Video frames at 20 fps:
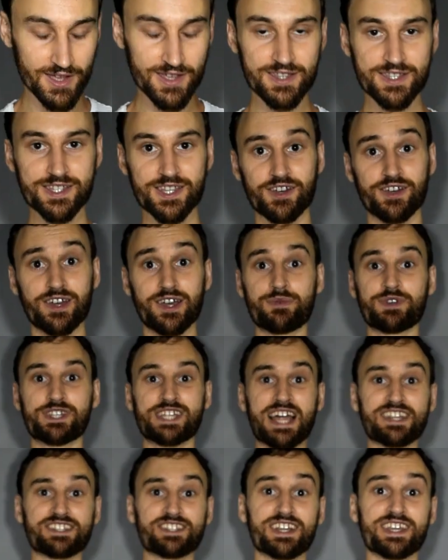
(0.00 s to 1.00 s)
So it was
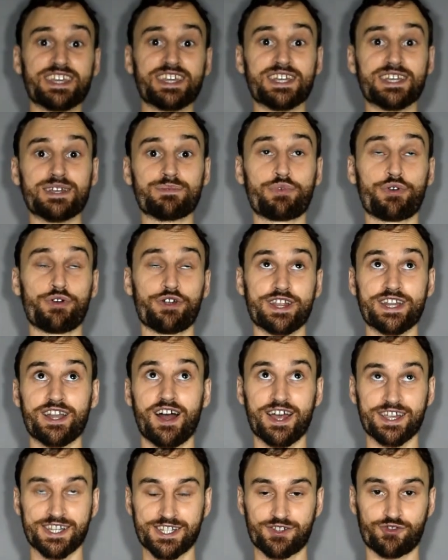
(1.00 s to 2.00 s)
actually pretty
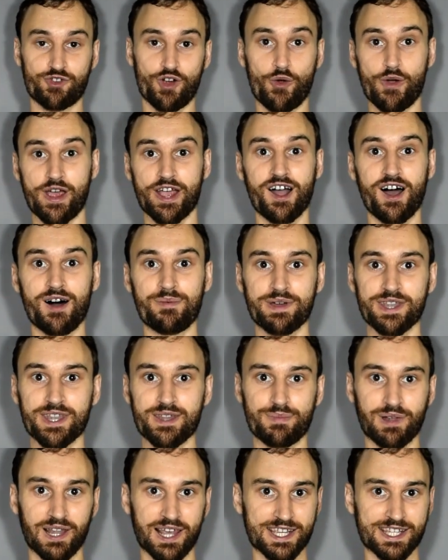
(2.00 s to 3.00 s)
nice growing up in
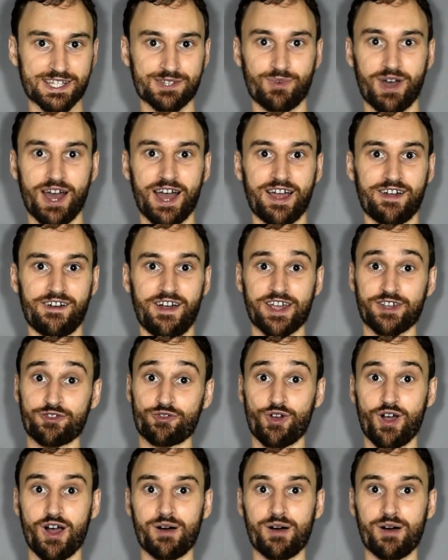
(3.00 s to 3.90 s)
the place where I grew